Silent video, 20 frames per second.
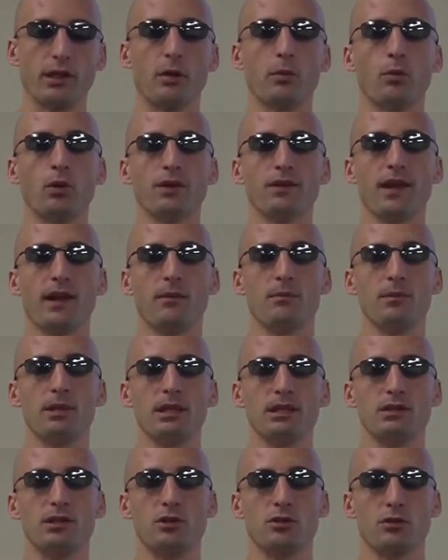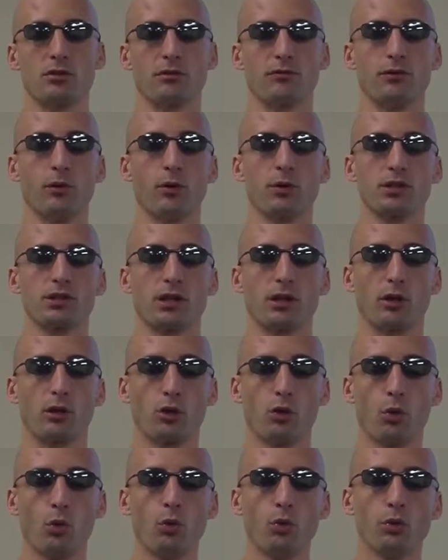And what that means is you're going to focus on
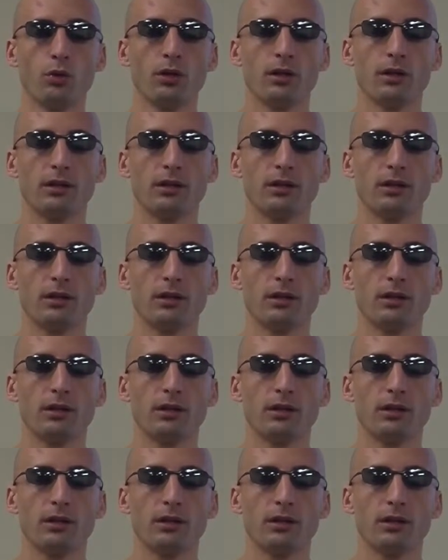cool,